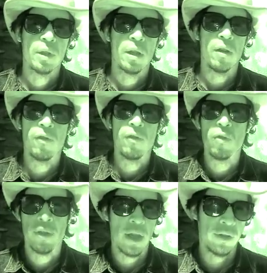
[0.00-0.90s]
of
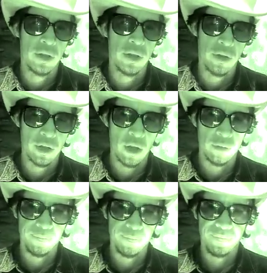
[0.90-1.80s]
4,000 years ago,
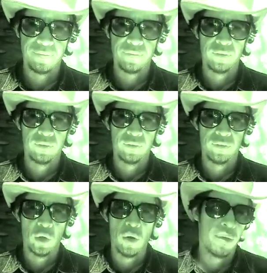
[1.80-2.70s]

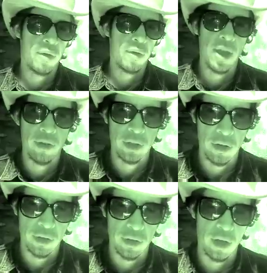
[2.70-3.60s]
or 3,000
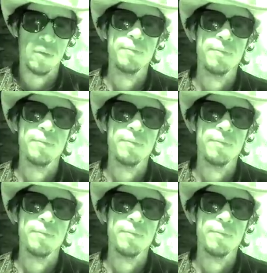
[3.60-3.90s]
years ago.